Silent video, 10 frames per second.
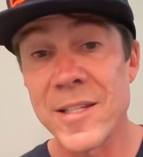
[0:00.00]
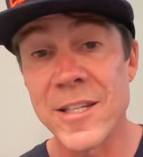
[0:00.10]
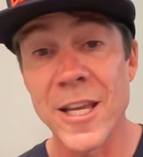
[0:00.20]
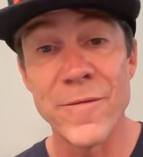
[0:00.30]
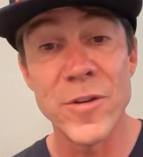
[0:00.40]

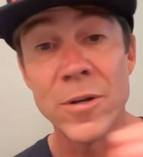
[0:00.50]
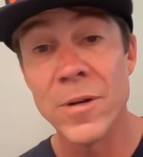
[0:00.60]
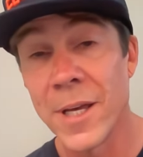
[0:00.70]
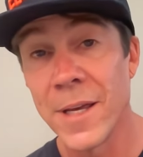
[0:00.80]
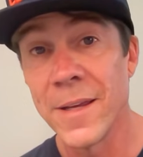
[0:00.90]
See if you
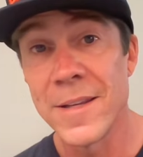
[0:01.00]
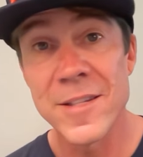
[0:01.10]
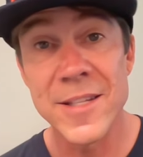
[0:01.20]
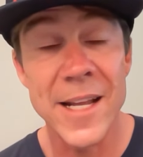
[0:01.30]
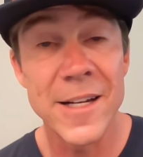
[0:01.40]

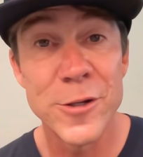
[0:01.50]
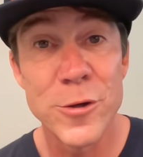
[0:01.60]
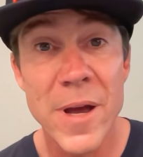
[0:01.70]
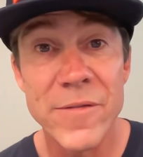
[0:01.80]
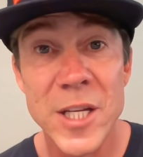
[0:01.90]
set a
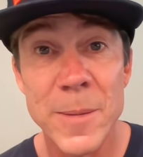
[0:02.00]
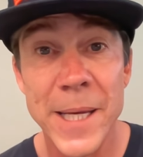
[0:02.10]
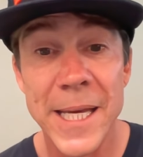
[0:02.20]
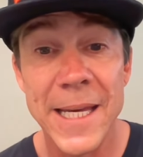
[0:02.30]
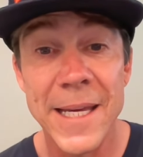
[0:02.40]
new
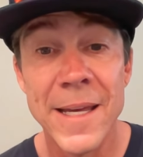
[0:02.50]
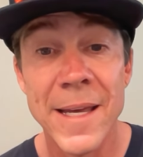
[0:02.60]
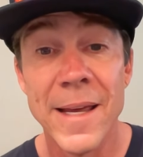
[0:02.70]
FTP.